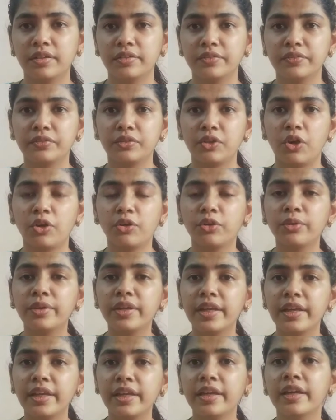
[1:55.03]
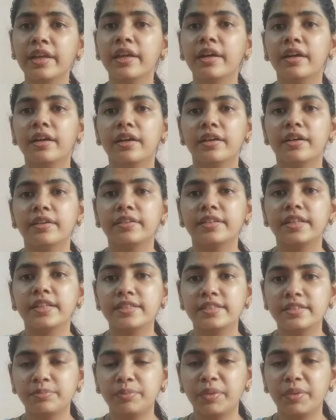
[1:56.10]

not only this